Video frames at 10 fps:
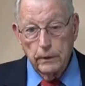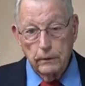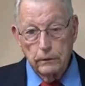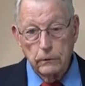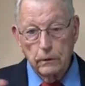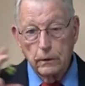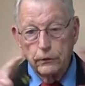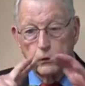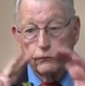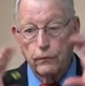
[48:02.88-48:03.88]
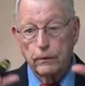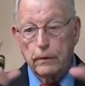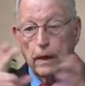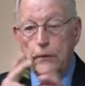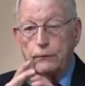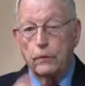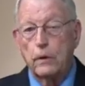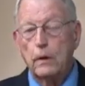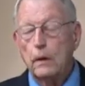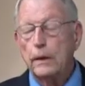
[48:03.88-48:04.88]
It, it, they're used for, kind of for
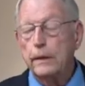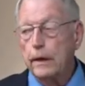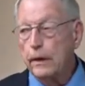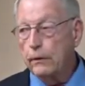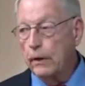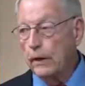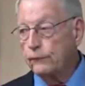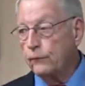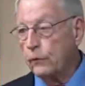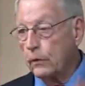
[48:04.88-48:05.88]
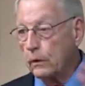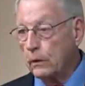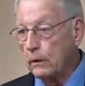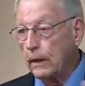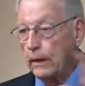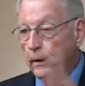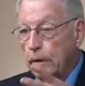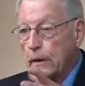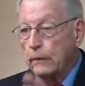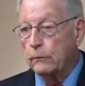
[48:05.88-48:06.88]
in aircraft for air
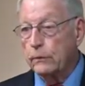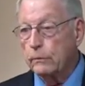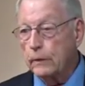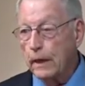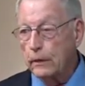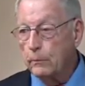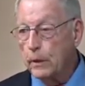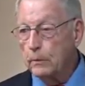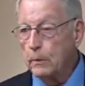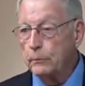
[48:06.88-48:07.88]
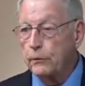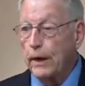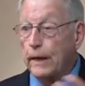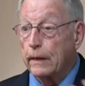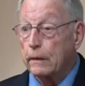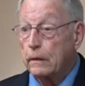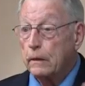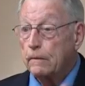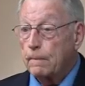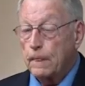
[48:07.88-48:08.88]
inlet with a, kind of the minimum drag
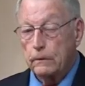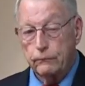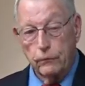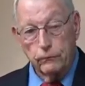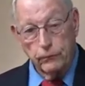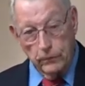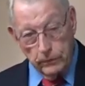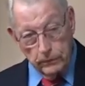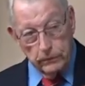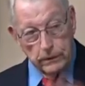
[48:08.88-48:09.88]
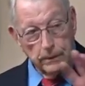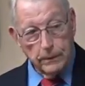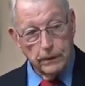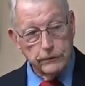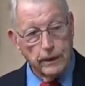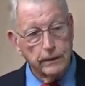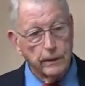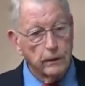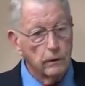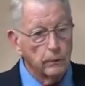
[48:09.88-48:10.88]
for, for typically
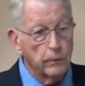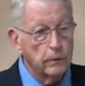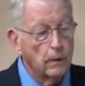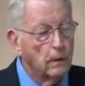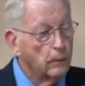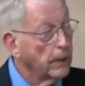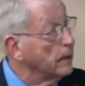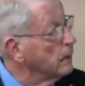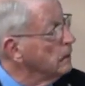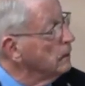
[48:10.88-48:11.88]
secondary cooling. We, we had a,